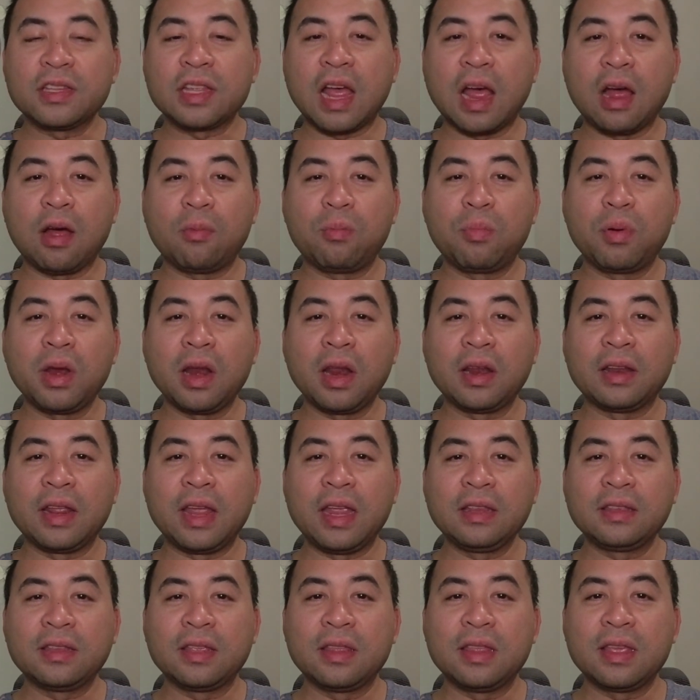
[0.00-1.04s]
I'll put a
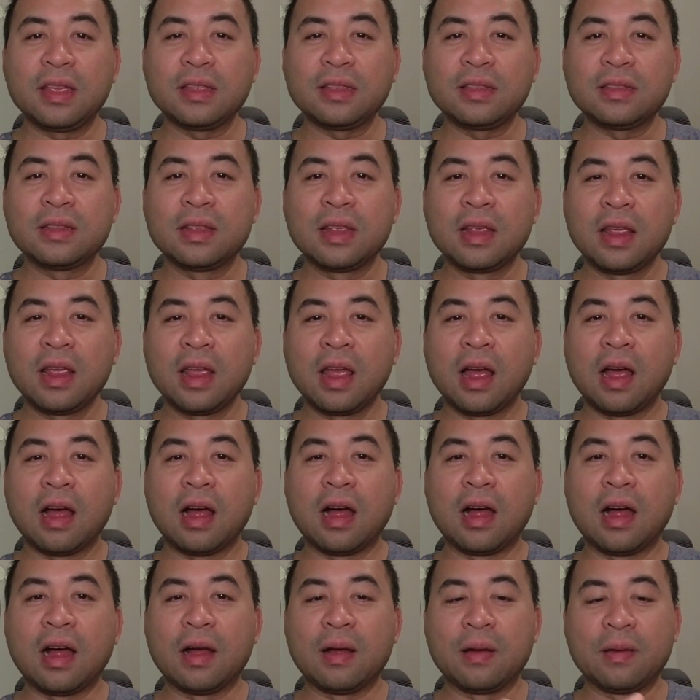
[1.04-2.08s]
link to this.
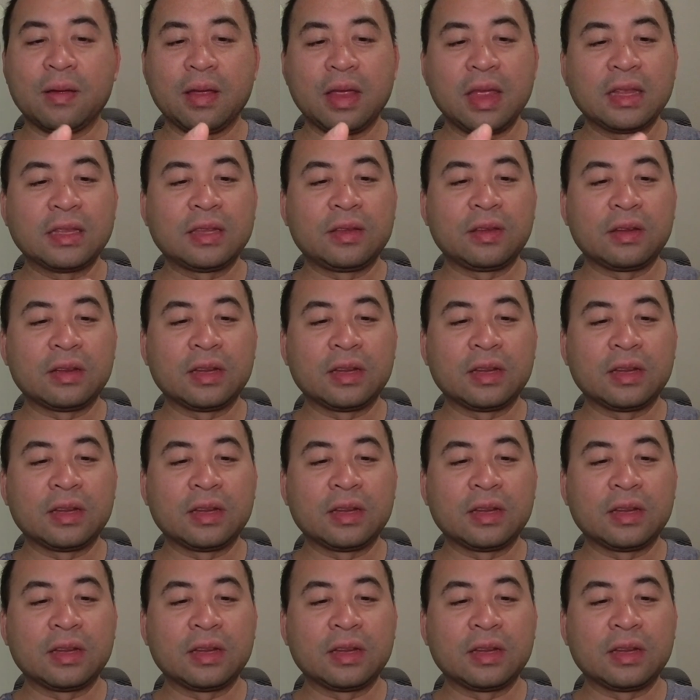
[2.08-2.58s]
It's